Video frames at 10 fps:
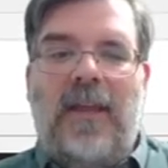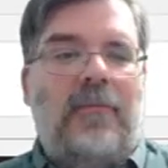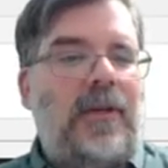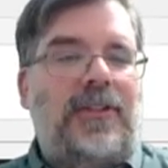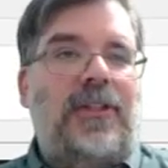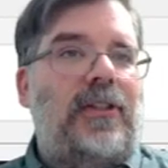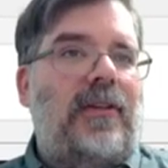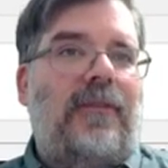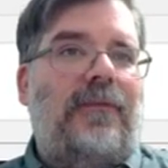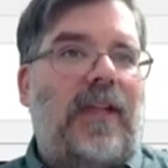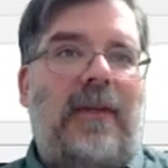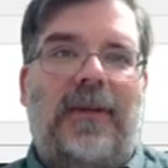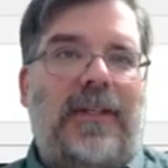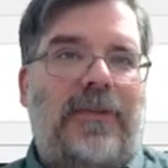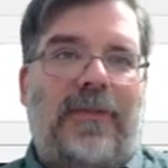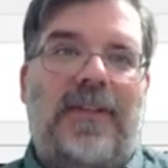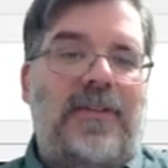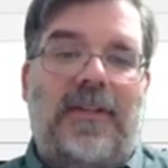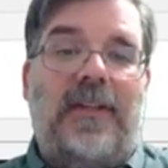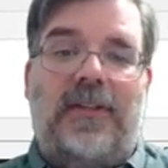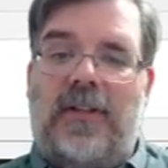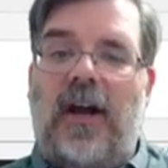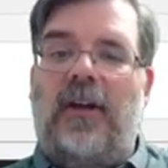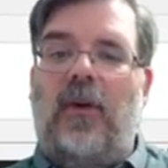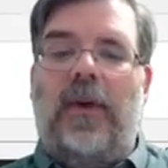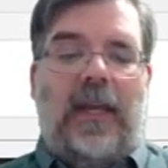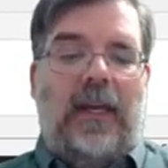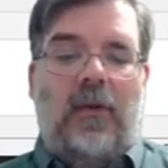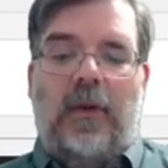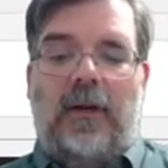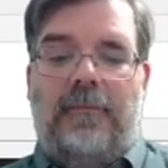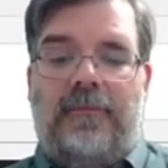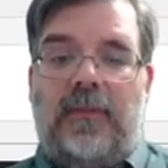but it's just flapping its fins and it's not going anywhere.